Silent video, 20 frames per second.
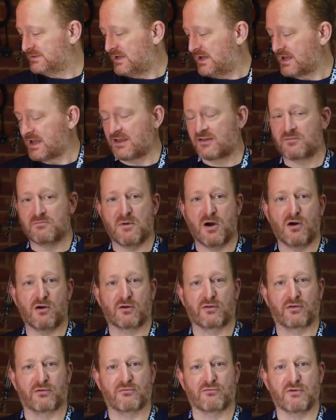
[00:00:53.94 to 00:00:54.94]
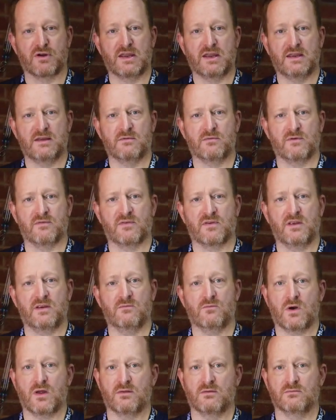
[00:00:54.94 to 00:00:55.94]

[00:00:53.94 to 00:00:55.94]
I guess Mark III. We've seen